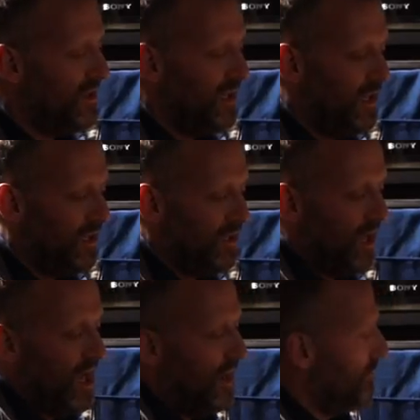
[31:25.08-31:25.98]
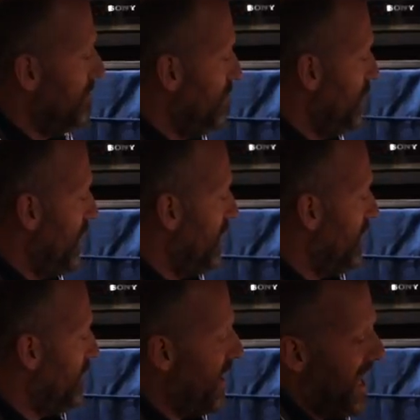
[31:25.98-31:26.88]
the um, jug
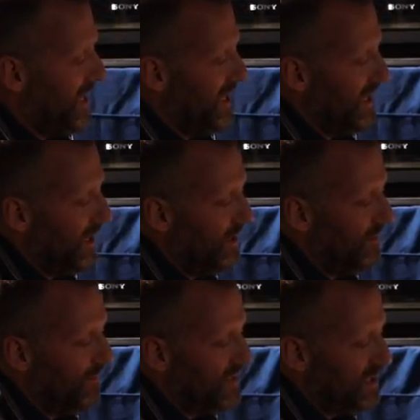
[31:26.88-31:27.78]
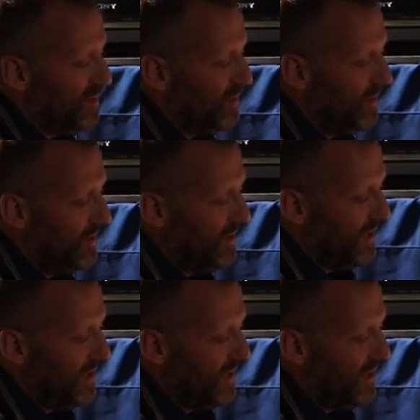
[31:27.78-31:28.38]
patterning visible